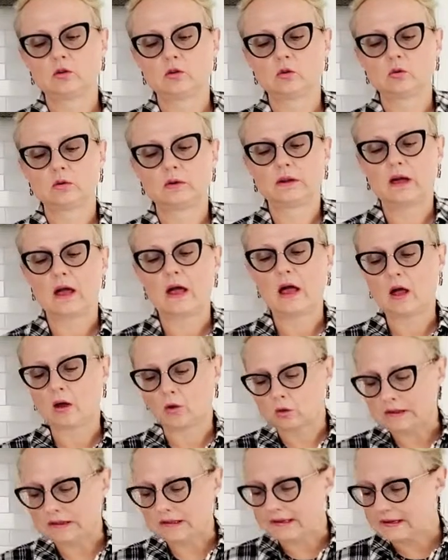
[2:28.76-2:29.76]
do the
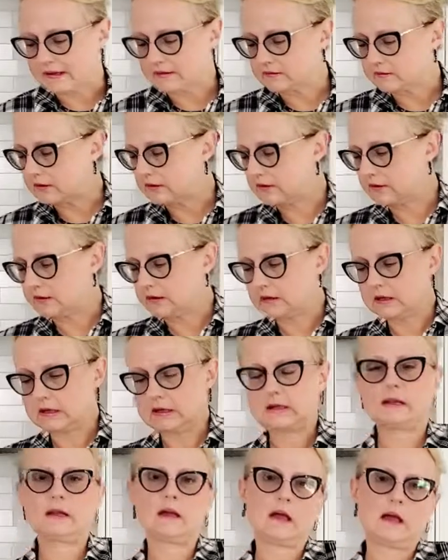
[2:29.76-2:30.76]
outlet
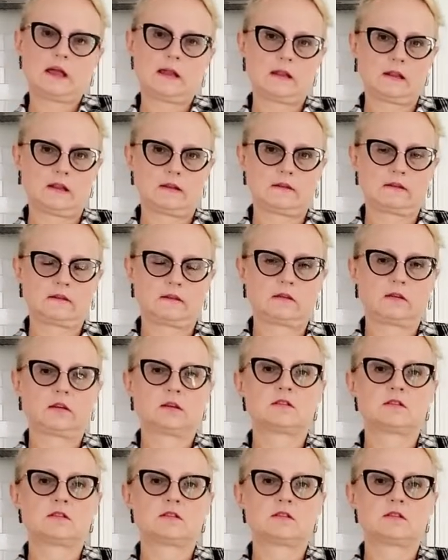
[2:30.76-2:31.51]
in an island.